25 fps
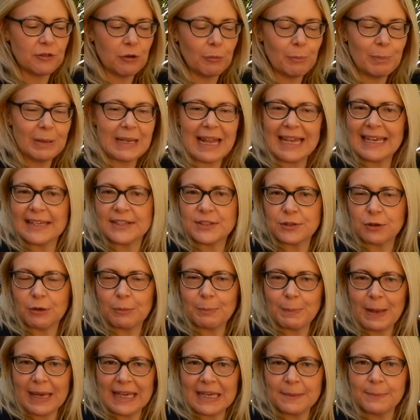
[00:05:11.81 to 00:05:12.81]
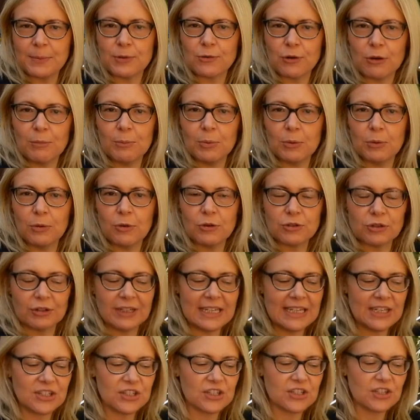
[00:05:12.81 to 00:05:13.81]
your plate or paper or board on
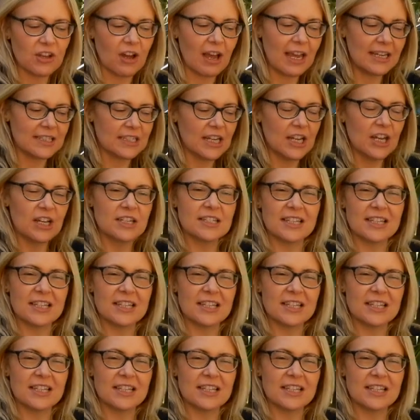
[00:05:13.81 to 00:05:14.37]
each side